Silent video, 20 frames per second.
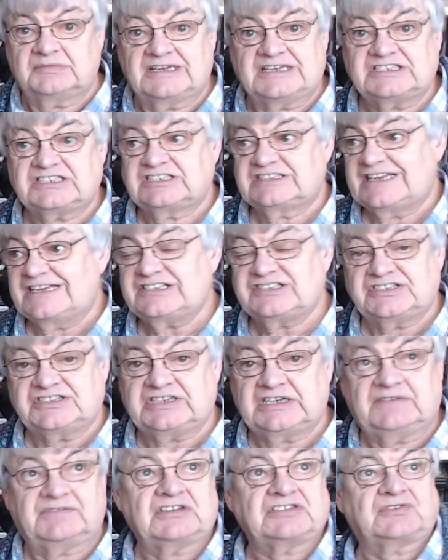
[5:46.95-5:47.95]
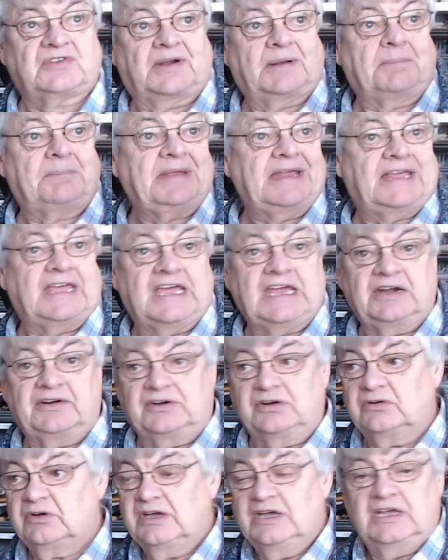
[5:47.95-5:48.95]
it's sensitive, it's got a big
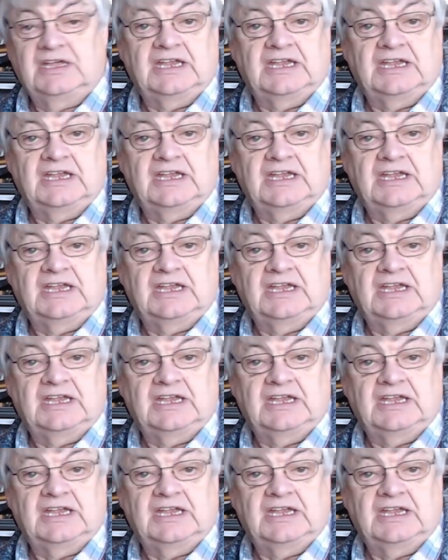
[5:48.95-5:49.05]
aerial,